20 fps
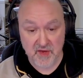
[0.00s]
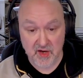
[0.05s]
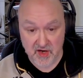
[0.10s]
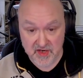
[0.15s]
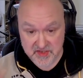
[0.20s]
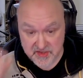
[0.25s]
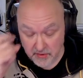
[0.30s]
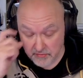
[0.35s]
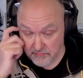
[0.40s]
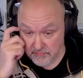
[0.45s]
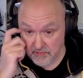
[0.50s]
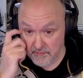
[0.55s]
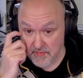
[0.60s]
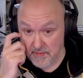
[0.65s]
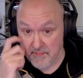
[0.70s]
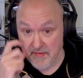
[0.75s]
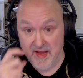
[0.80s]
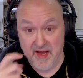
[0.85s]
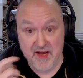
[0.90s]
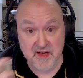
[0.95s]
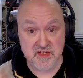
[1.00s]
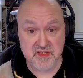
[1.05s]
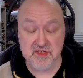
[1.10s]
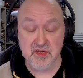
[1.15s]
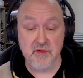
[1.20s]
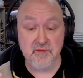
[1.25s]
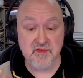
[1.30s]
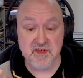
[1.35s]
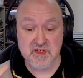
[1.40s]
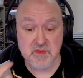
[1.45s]
I don't remember how to
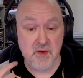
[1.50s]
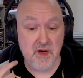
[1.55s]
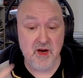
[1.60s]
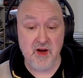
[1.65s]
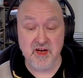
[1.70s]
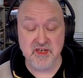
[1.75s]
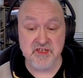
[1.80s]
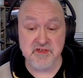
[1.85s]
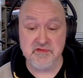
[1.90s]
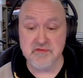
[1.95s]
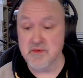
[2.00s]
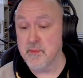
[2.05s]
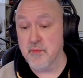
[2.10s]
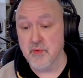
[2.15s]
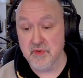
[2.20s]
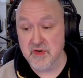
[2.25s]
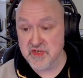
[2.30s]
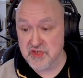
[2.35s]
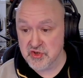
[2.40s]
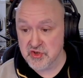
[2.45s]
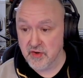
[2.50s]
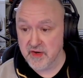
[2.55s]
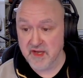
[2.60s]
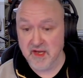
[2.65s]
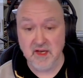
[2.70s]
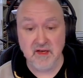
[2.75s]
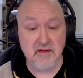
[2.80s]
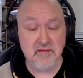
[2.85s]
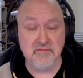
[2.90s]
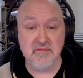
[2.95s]
solve this one. I just remember enjoying
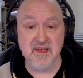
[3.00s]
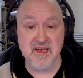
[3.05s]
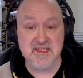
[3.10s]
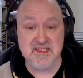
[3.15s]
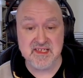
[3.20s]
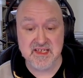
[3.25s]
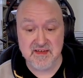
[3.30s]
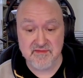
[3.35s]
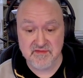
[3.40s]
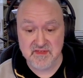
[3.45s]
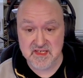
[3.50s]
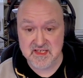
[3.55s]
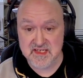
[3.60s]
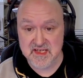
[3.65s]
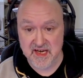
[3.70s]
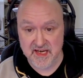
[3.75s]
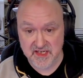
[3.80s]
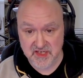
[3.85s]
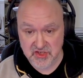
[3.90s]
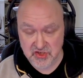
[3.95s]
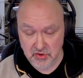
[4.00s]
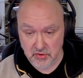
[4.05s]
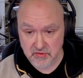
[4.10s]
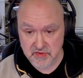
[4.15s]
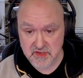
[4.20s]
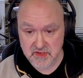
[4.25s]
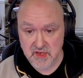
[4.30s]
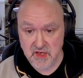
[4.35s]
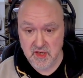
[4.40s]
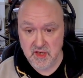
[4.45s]
it. Let's give this a shot.